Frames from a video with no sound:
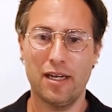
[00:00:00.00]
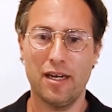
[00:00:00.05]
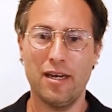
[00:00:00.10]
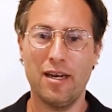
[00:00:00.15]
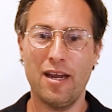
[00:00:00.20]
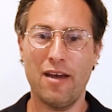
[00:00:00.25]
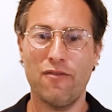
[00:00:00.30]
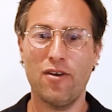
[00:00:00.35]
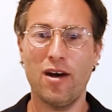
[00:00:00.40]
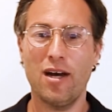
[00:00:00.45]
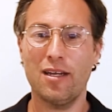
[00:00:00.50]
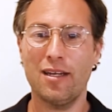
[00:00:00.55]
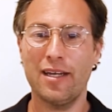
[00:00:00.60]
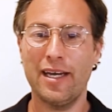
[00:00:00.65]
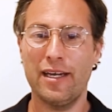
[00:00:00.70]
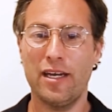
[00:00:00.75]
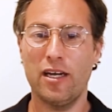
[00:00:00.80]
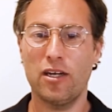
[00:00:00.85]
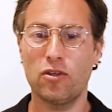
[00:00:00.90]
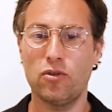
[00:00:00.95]
"Never
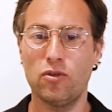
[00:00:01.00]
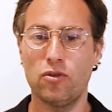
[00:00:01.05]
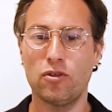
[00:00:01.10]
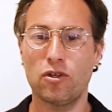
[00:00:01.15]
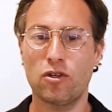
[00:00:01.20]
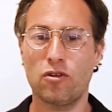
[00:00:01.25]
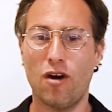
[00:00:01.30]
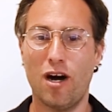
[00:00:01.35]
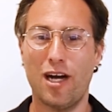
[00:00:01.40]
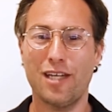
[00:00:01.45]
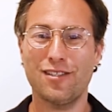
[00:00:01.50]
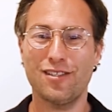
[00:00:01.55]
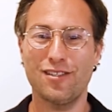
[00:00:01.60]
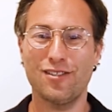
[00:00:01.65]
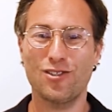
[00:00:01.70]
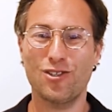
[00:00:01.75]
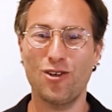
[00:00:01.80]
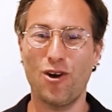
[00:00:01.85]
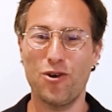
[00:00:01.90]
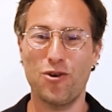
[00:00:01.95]
let a good
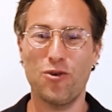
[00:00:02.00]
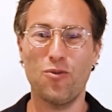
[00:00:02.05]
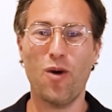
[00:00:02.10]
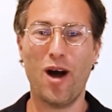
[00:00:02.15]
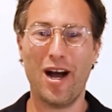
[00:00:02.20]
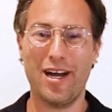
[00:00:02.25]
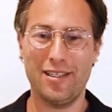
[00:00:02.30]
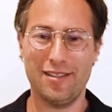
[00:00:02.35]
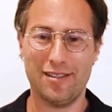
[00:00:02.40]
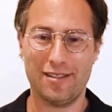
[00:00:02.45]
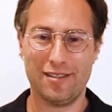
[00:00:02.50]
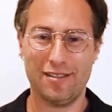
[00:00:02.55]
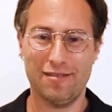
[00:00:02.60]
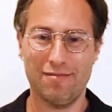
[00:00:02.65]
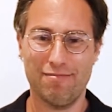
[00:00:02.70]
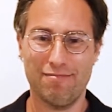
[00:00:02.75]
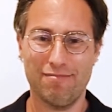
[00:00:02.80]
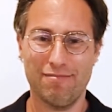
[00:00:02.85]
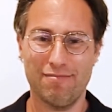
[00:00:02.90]
crisis go to waste."